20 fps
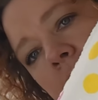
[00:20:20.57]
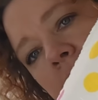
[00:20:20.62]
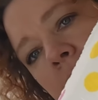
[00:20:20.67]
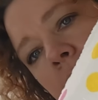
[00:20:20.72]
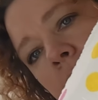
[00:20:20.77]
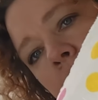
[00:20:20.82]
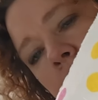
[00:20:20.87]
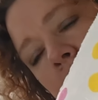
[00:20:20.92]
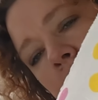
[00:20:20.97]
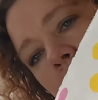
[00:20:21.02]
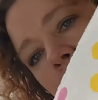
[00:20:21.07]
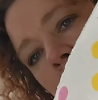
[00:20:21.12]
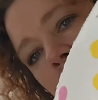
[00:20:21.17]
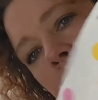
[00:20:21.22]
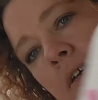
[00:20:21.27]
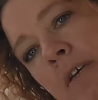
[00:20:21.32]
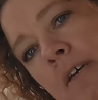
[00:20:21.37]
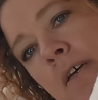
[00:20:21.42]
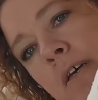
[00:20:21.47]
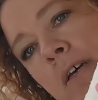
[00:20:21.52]
out of it,
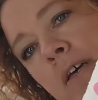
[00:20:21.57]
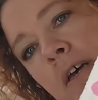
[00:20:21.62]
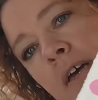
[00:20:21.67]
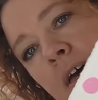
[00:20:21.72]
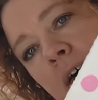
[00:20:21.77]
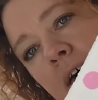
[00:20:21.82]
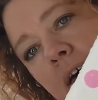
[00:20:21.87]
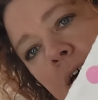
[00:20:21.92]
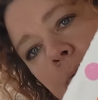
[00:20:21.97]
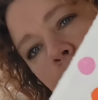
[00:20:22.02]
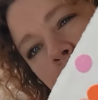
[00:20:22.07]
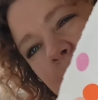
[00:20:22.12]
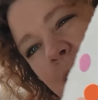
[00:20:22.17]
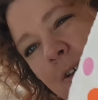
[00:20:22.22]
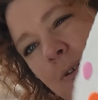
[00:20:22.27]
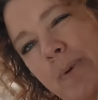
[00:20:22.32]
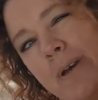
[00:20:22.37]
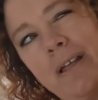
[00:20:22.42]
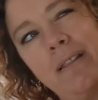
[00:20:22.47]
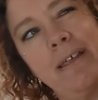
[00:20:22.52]
I
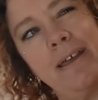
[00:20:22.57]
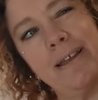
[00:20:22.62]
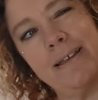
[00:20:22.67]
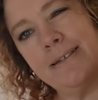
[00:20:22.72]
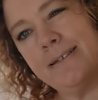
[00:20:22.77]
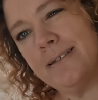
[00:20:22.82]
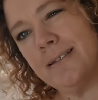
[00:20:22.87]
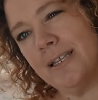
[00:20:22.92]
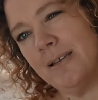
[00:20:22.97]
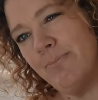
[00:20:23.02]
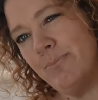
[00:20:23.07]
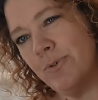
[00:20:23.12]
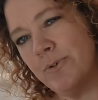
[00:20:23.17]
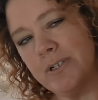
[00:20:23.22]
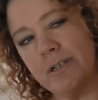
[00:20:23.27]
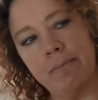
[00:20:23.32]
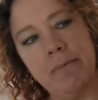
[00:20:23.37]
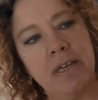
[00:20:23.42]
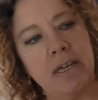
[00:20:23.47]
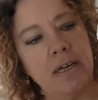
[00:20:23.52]
could wear like a slip or
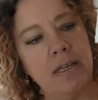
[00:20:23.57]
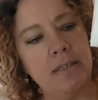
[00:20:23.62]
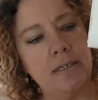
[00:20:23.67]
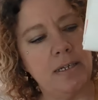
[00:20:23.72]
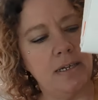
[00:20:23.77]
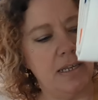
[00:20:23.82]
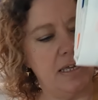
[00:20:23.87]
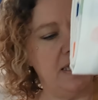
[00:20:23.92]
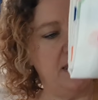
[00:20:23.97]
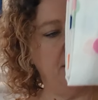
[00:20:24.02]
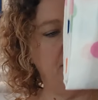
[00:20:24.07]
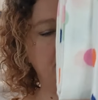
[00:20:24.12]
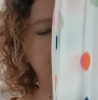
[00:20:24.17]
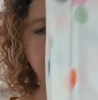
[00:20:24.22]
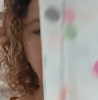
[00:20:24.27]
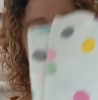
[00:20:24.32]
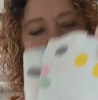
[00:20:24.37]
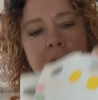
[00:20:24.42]
something underneath.